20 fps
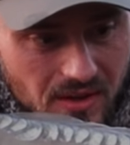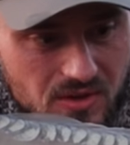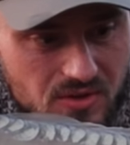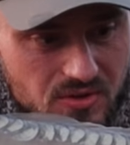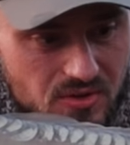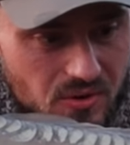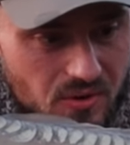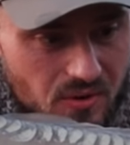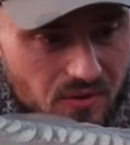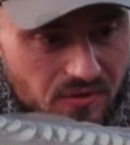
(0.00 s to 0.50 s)

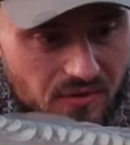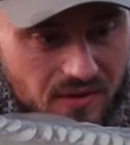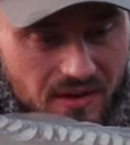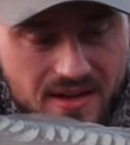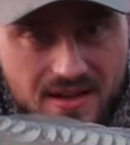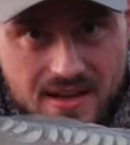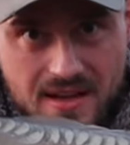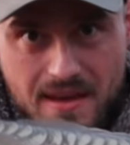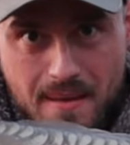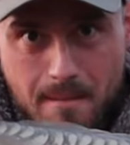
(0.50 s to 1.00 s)
sort of
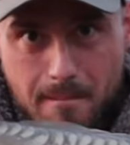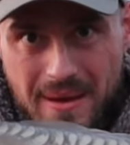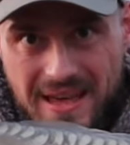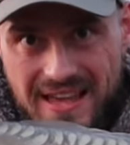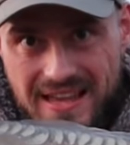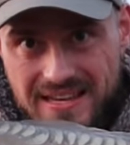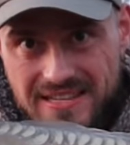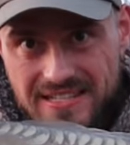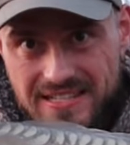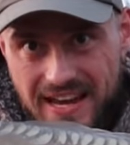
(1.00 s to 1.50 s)

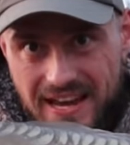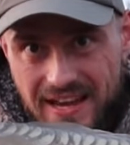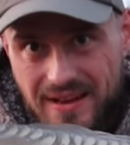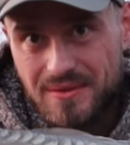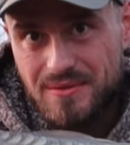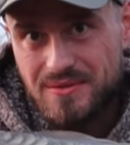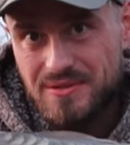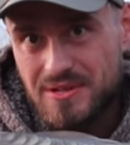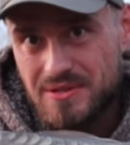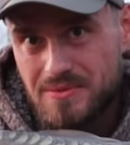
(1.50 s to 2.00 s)
pea
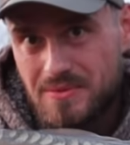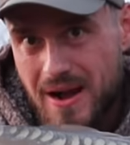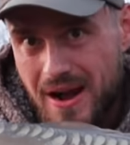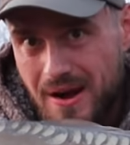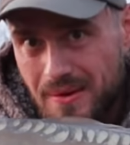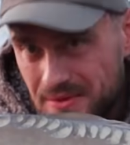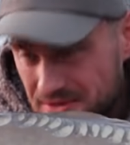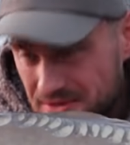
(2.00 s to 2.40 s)
scales as well,